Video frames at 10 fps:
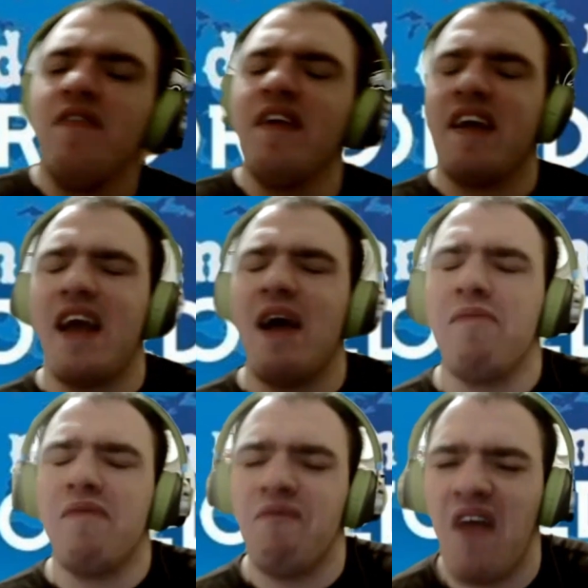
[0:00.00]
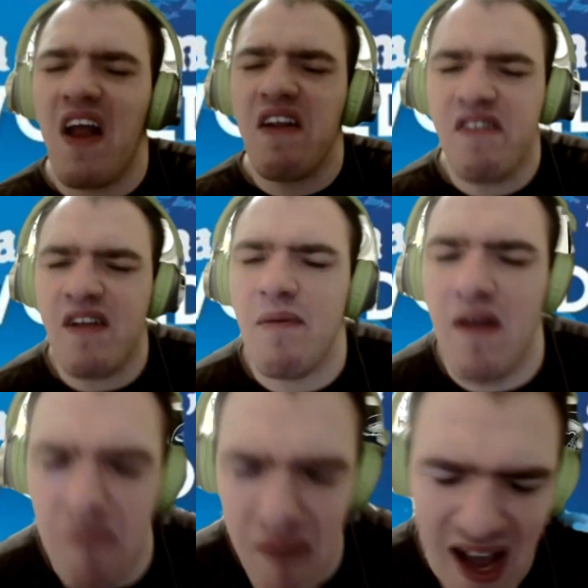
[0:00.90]
that kept fans
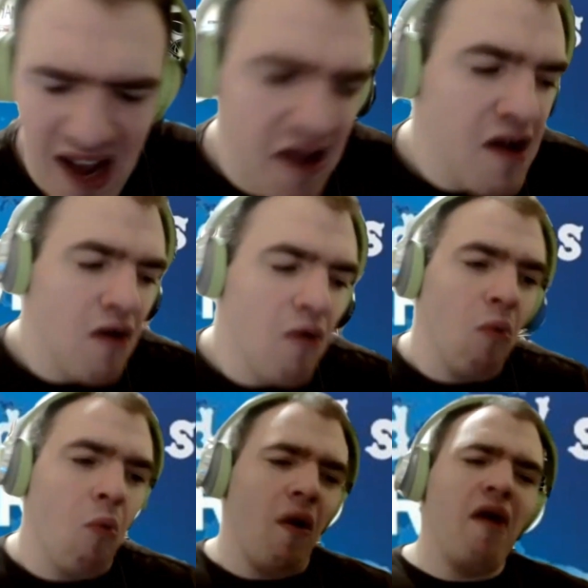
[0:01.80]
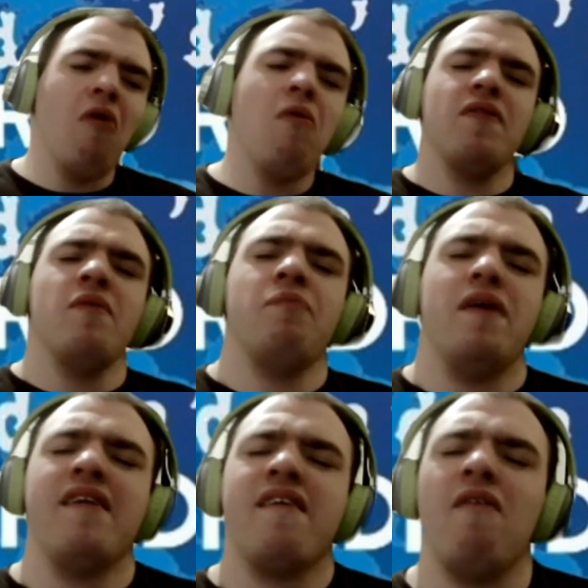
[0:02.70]
coming back. Will the
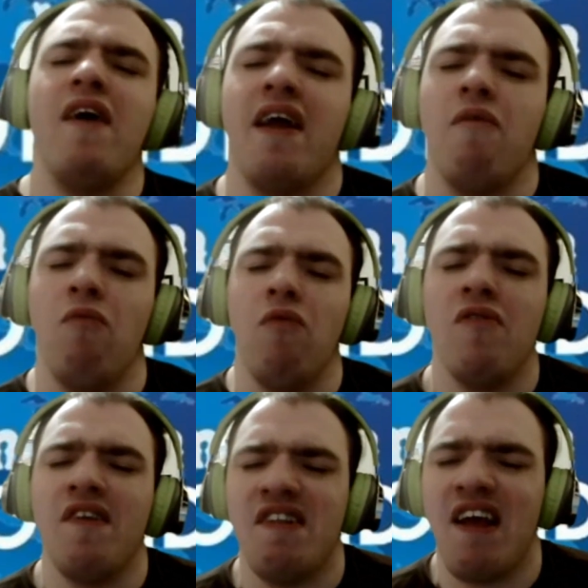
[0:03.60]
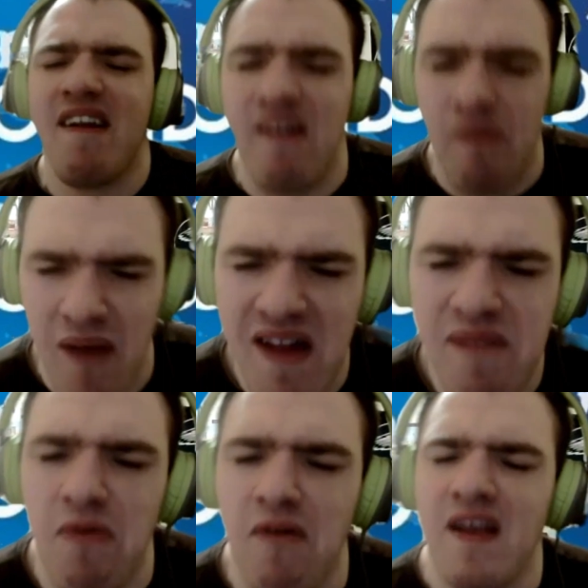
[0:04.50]
pitch clock and will this action of
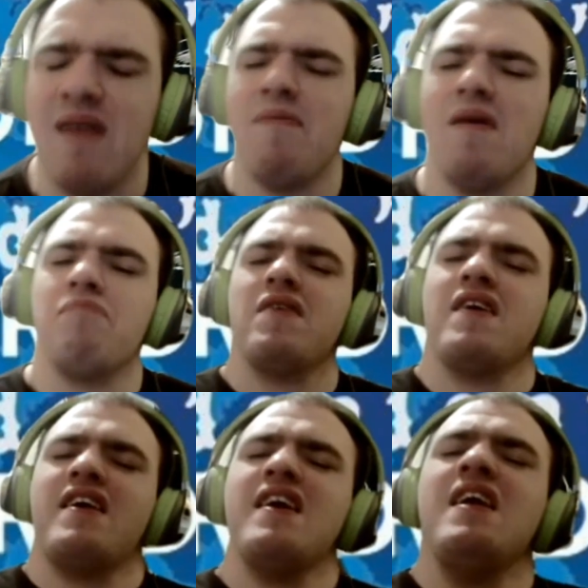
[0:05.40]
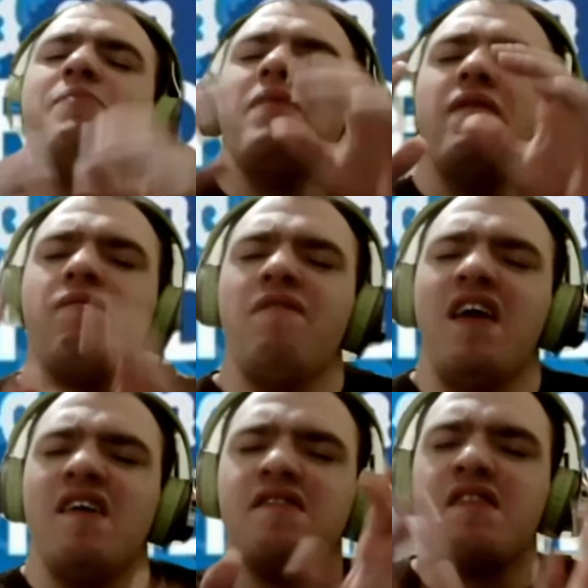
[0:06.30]
baseball keep up to keep
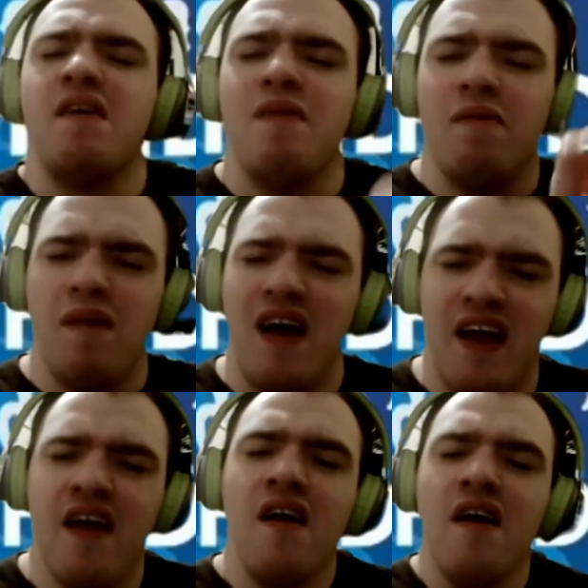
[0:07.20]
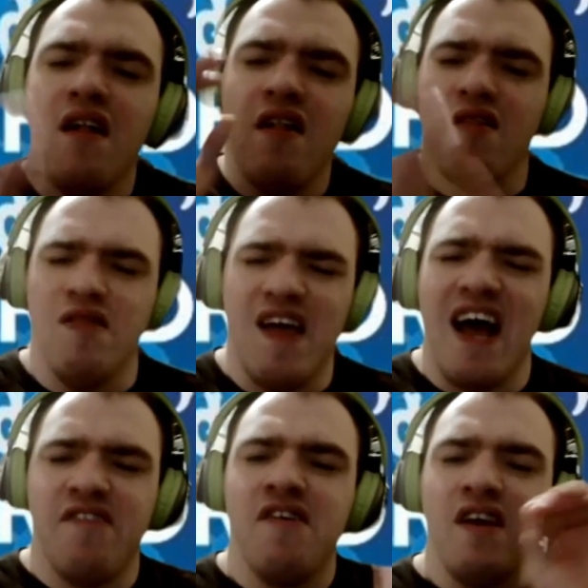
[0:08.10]
fans coming back?
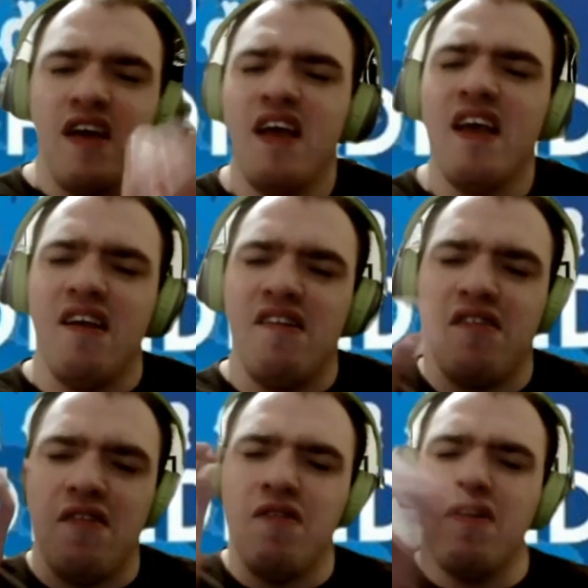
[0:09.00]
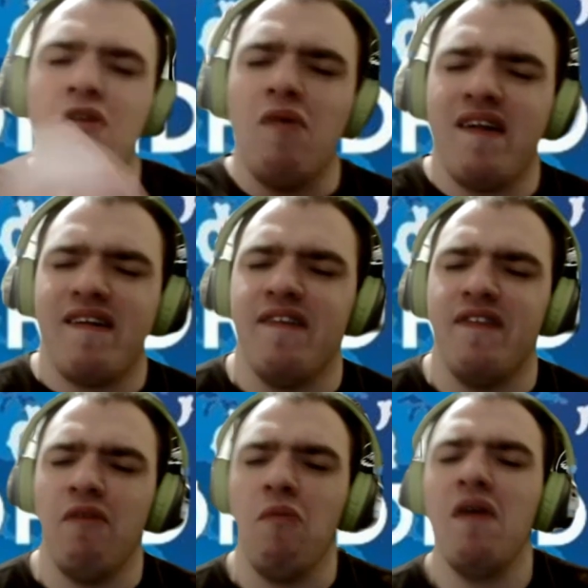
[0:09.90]
That is the question
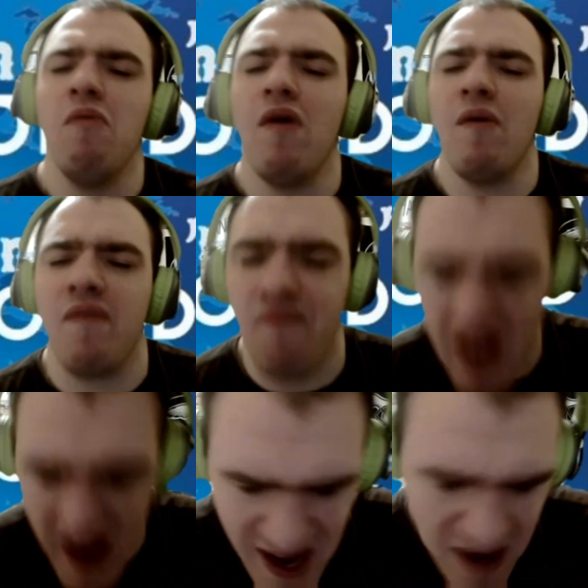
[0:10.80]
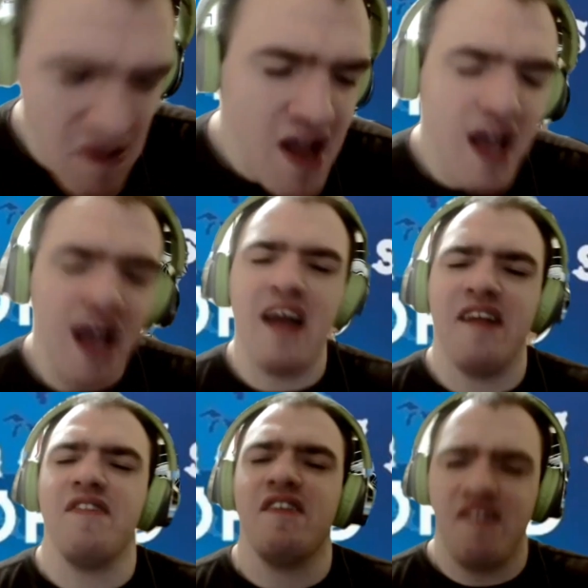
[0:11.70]
that we will have to find out as
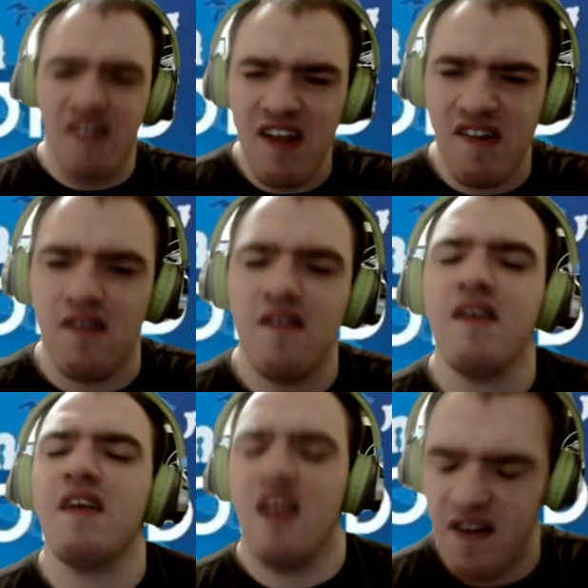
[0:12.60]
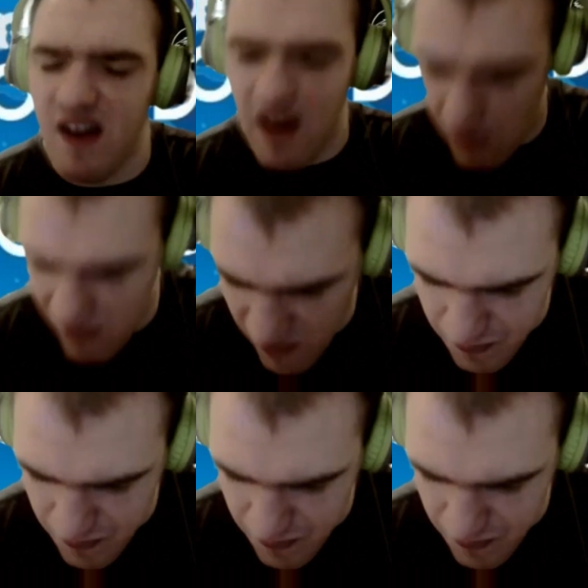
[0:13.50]
the season continues.